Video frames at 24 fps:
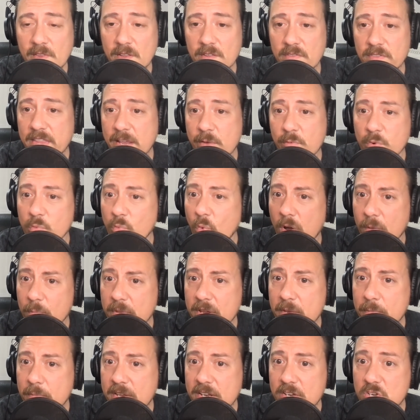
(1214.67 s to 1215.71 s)
They would want me to
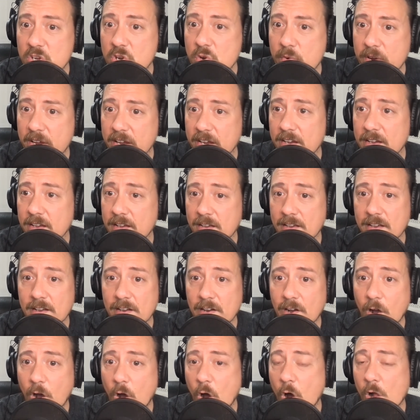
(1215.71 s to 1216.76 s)
be doing
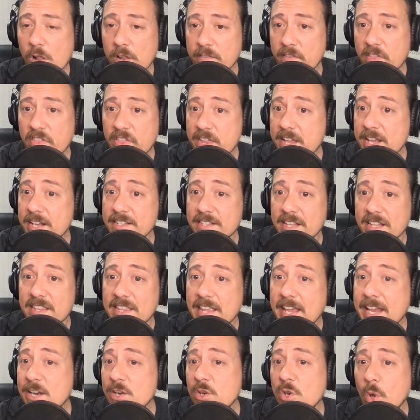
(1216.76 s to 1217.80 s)
all of the things that
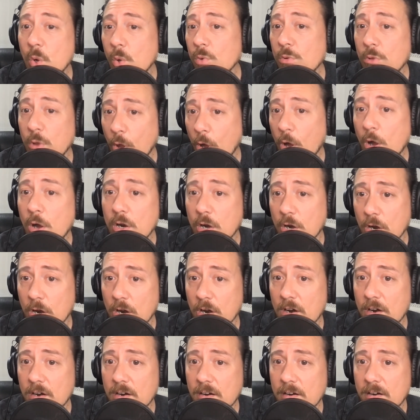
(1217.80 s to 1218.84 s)
they no longer
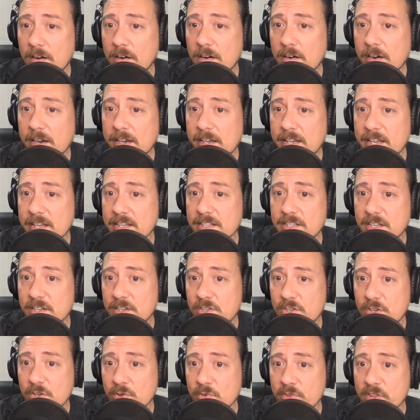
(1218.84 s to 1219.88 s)
get to
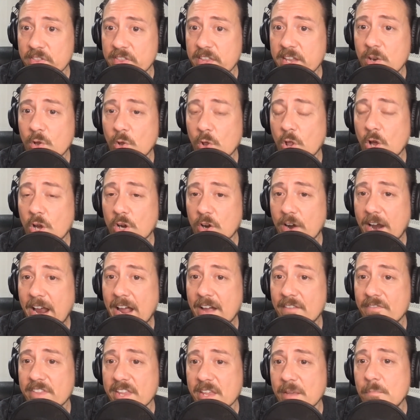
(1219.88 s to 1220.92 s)
do, that they no longer
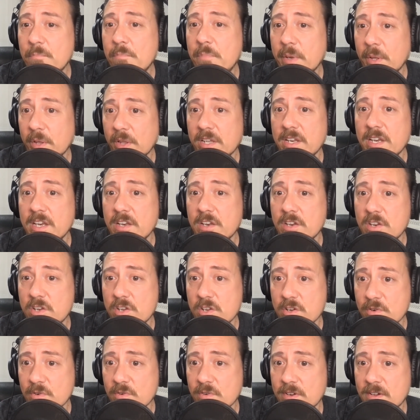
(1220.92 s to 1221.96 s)
have the ability to
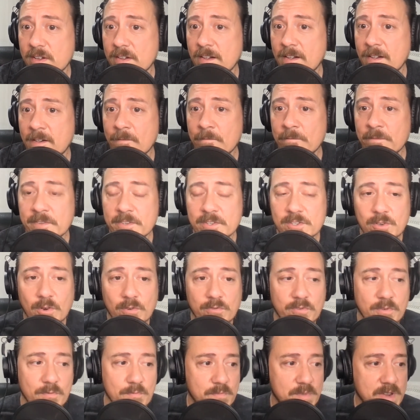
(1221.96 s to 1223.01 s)
do. So
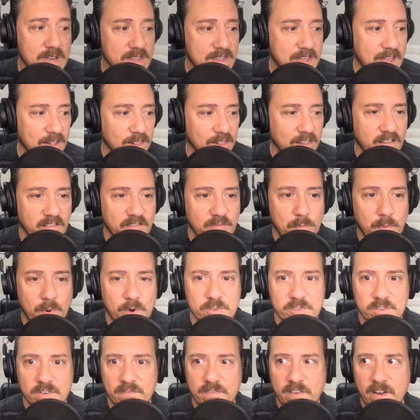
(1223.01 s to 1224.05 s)
for me, that love
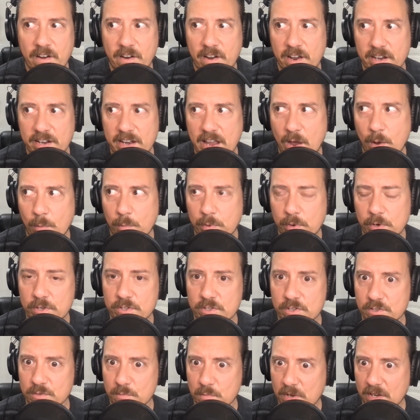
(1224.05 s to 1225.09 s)
persevering now
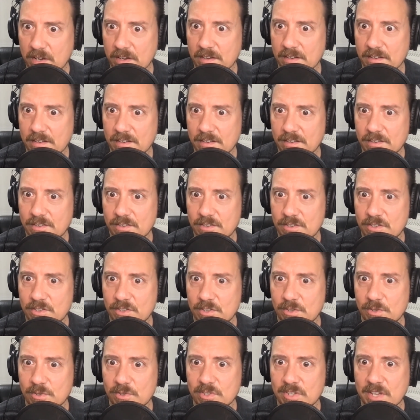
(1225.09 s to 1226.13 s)
pushes me
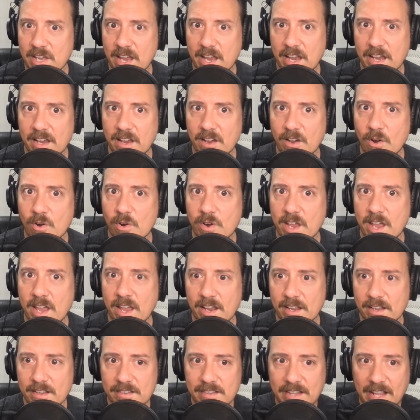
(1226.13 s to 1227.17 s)
to say,
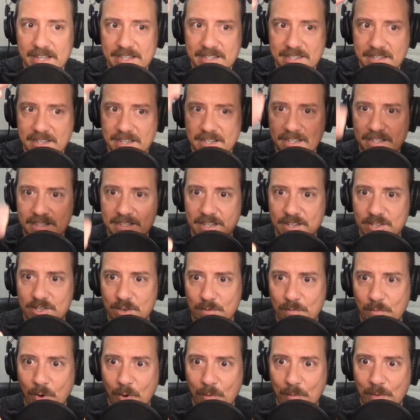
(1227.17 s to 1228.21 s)
okay, that's the decision
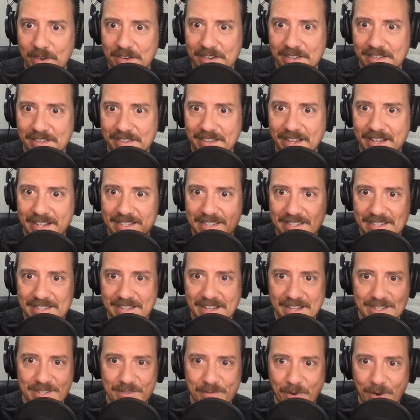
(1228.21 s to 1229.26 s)
moment.
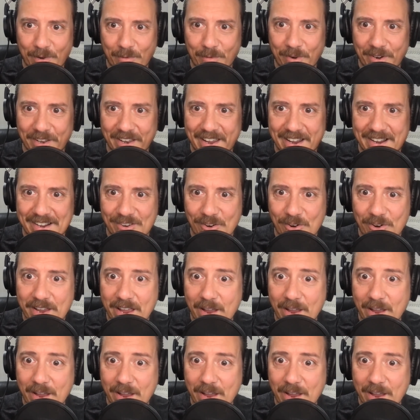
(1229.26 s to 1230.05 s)
That's where we're like, okay,